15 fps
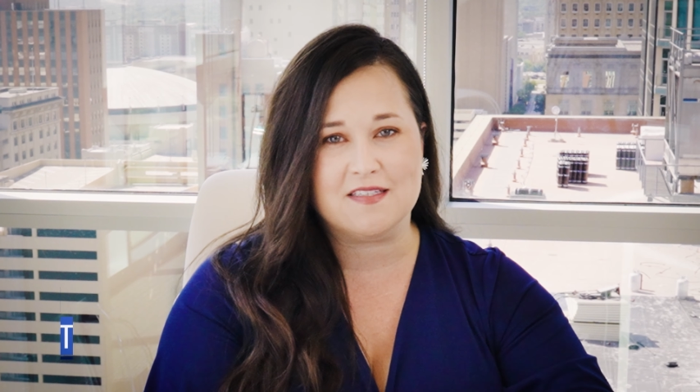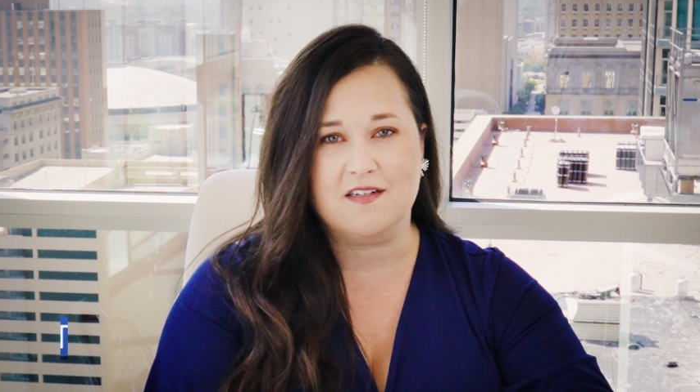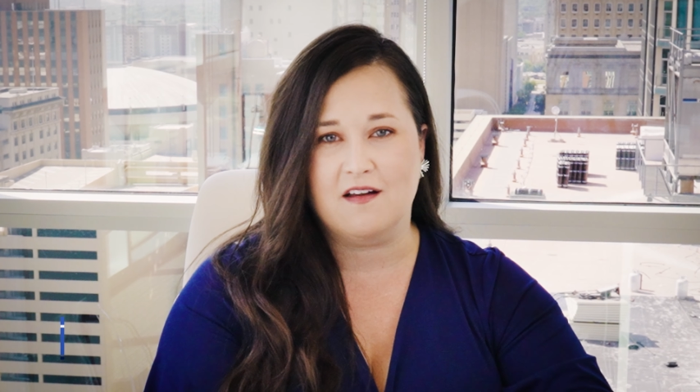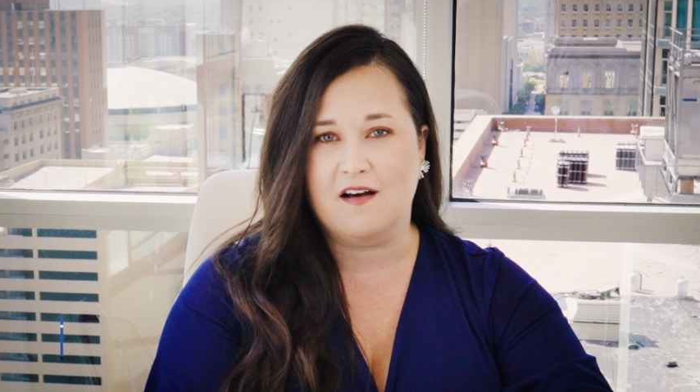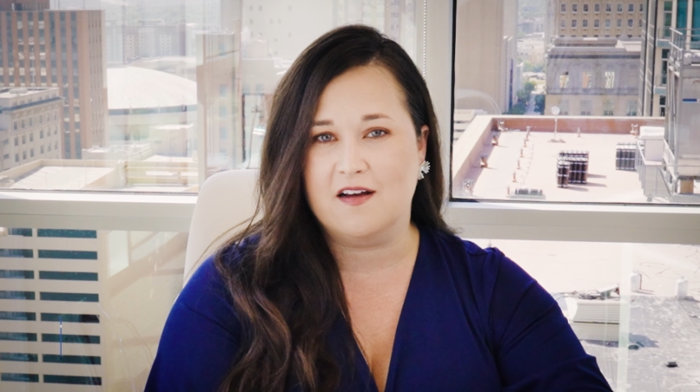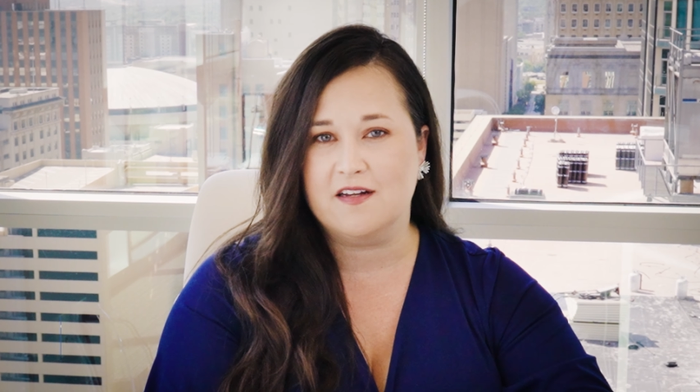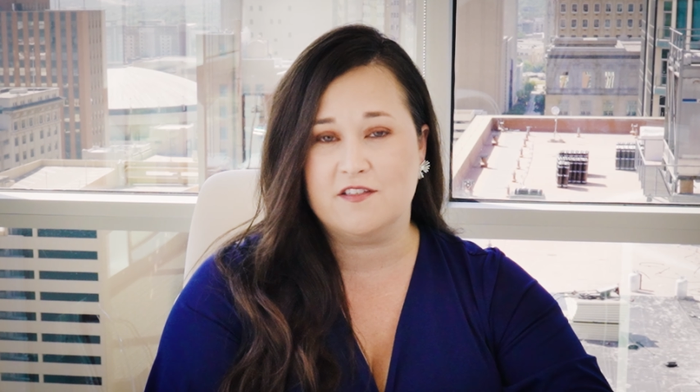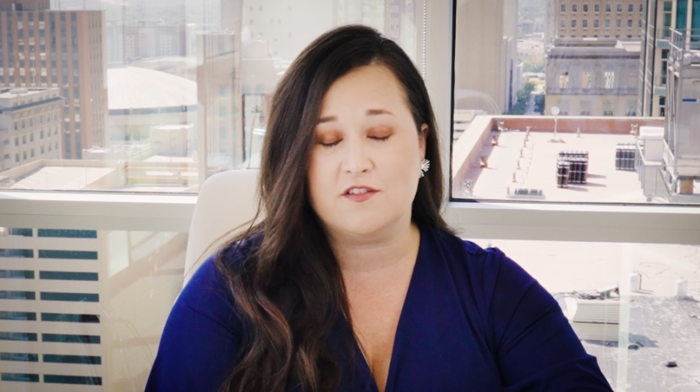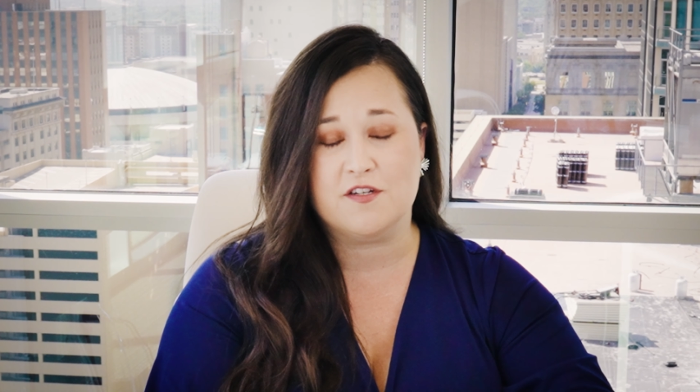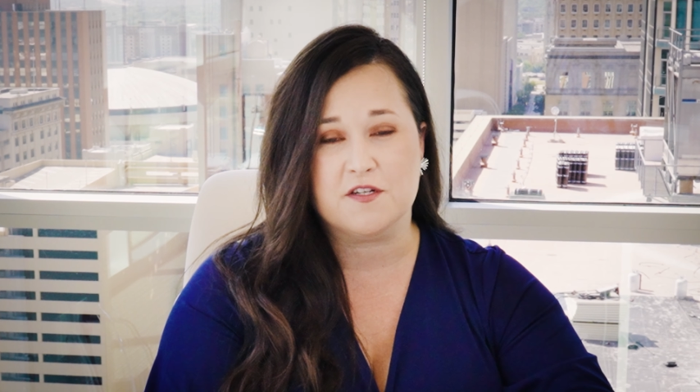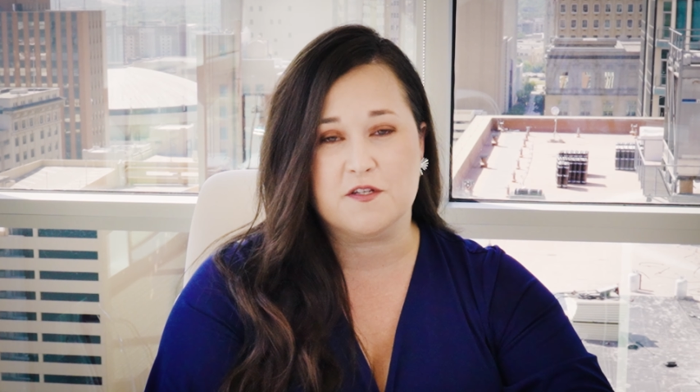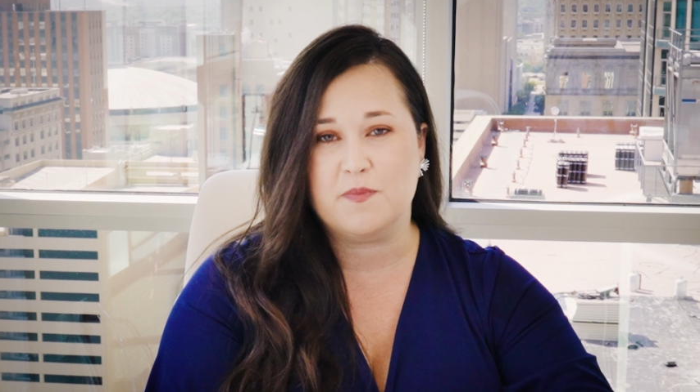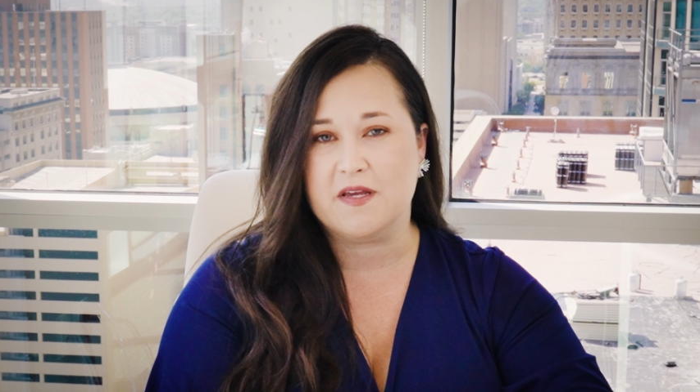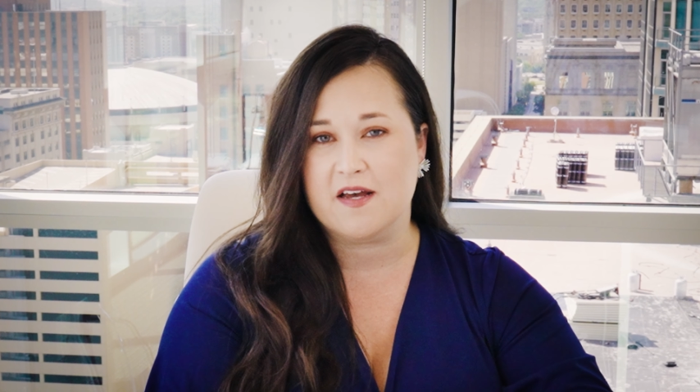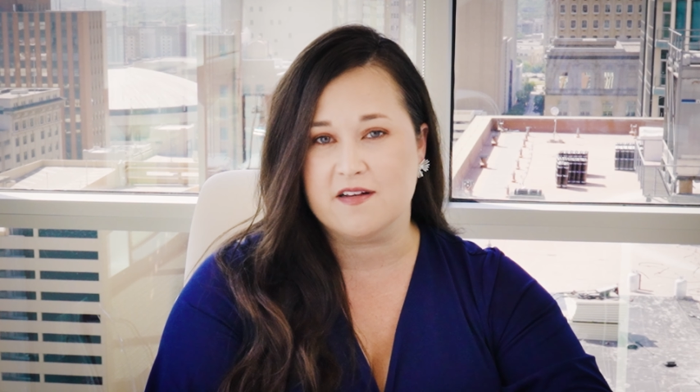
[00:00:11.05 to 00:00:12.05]
not
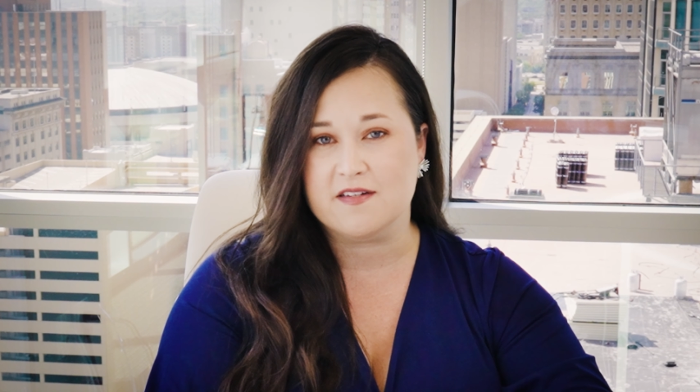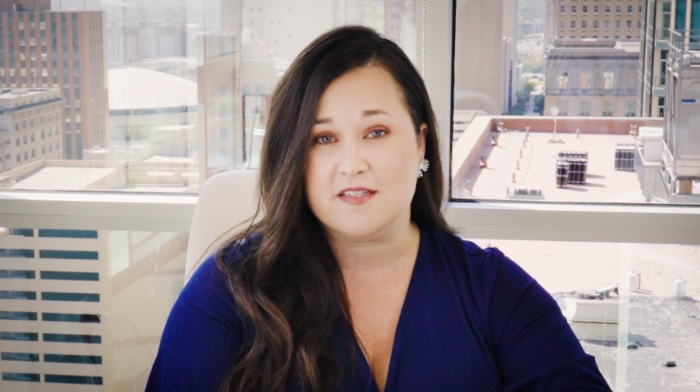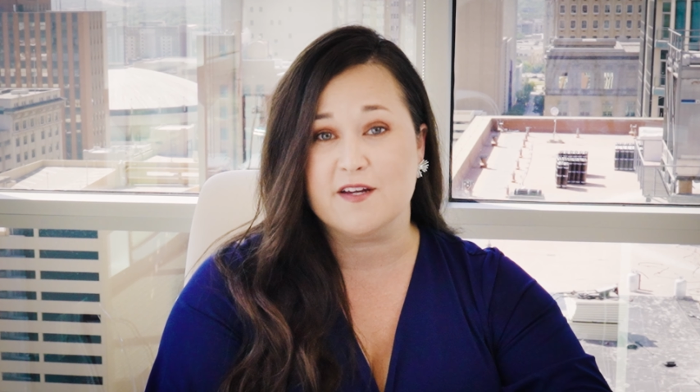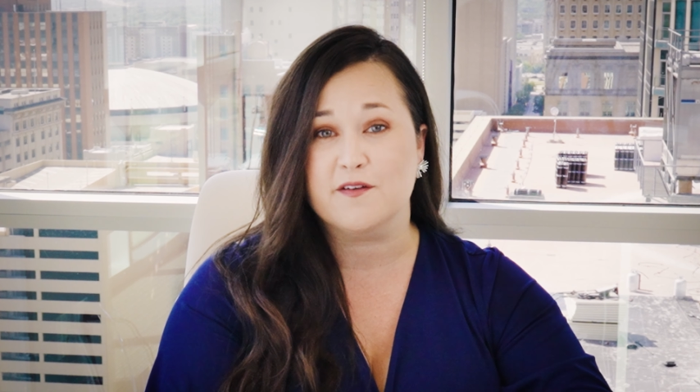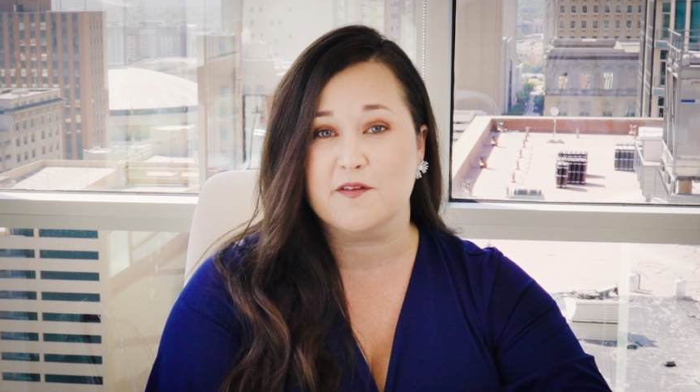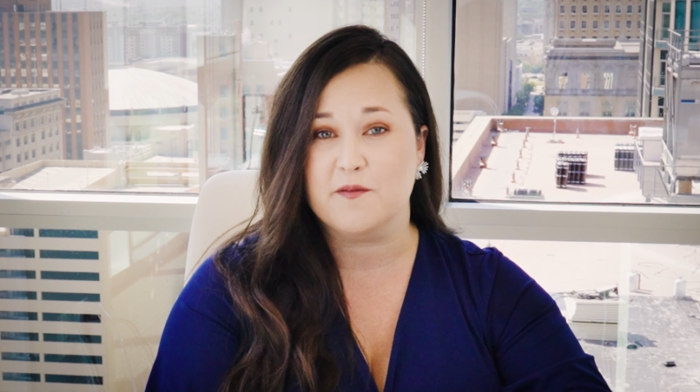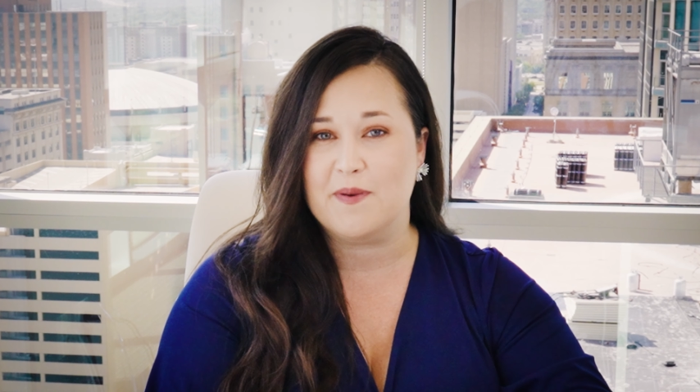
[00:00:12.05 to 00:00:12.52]
just because they're the